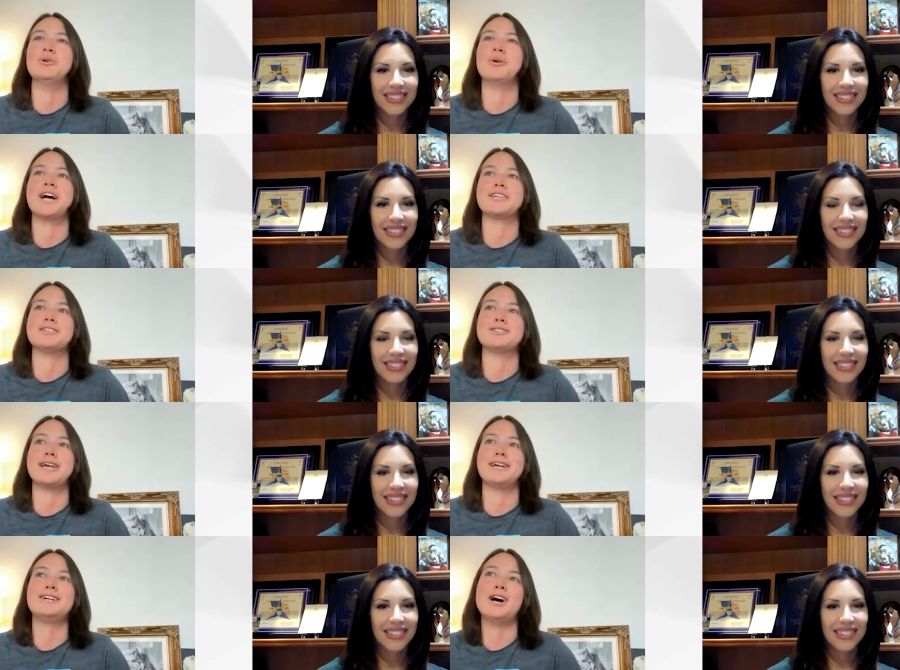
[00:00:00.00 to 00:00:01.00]
Speaker 1: bluegrass as
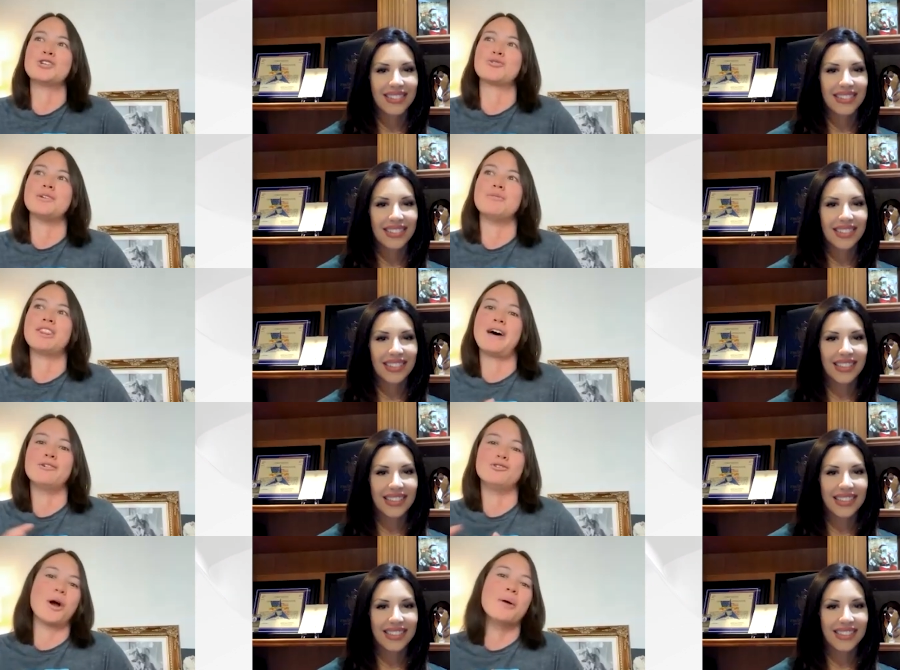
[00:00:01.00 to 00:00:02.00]
like country
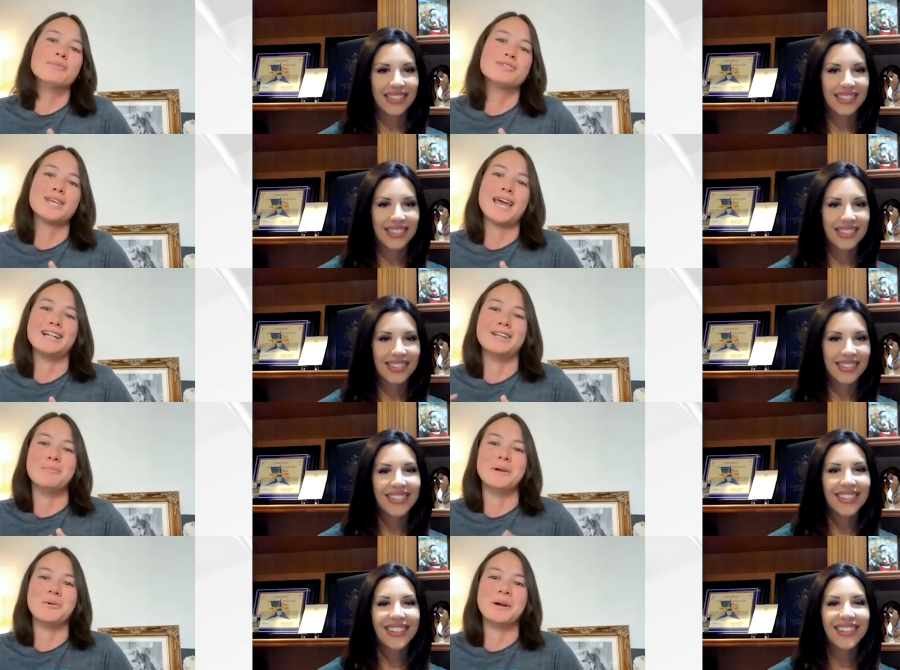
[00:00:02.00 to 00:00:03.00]
without drums and a
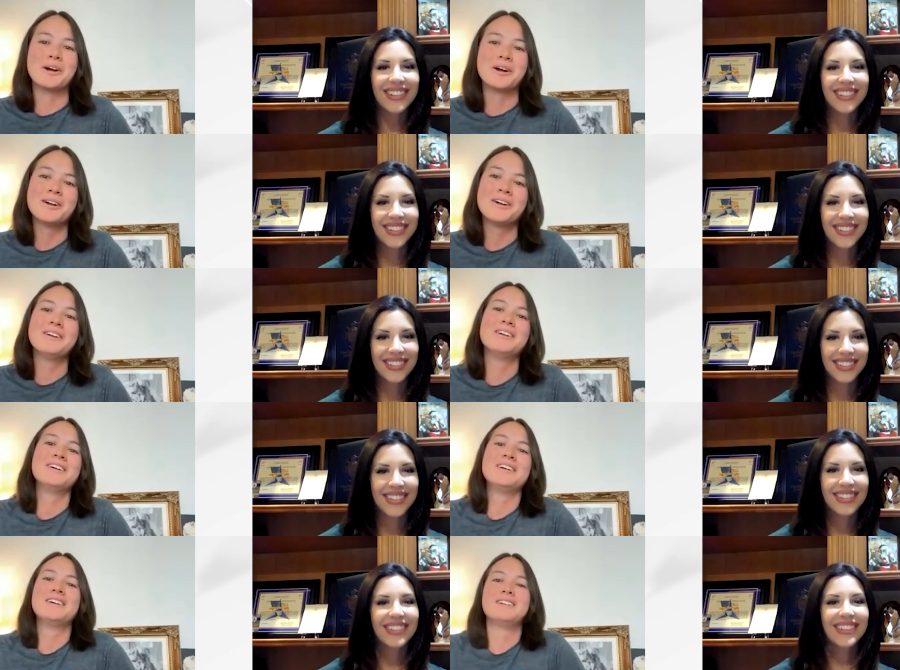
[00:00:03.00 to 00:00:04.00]
little bit quicker.
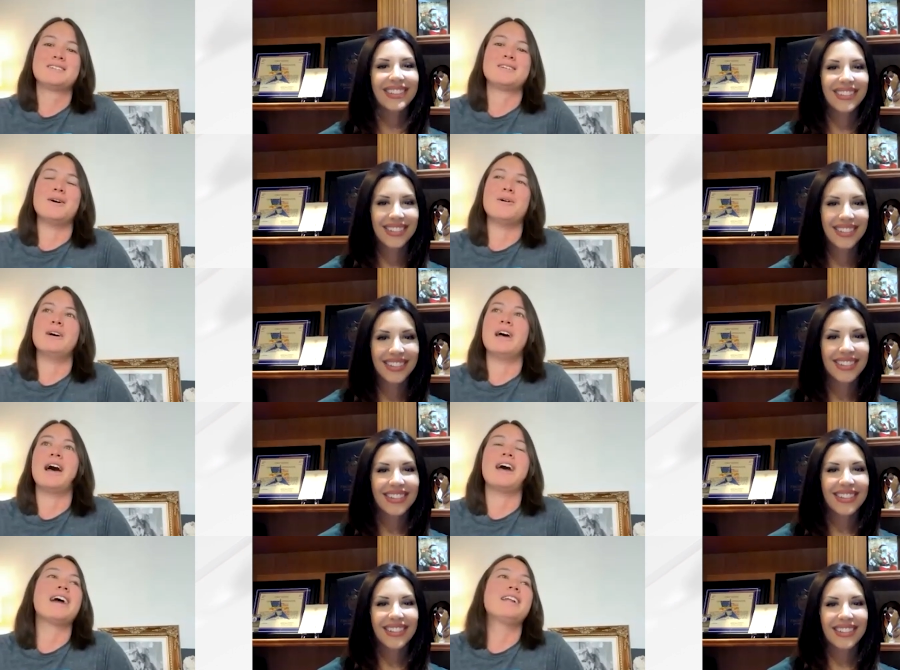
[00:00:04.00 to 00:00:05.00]
So,
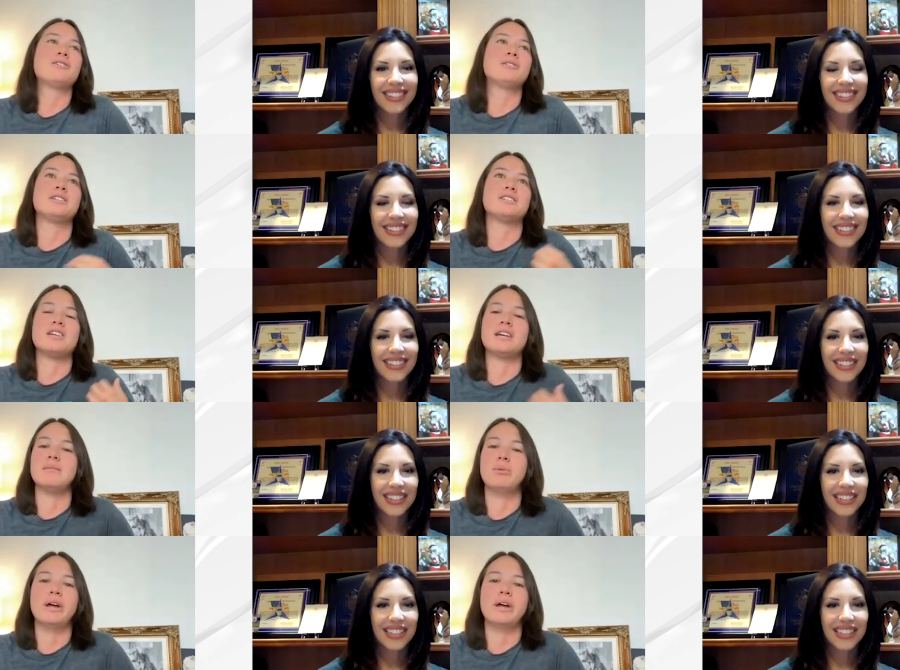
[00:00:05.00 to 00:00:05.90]
and I learned to sing and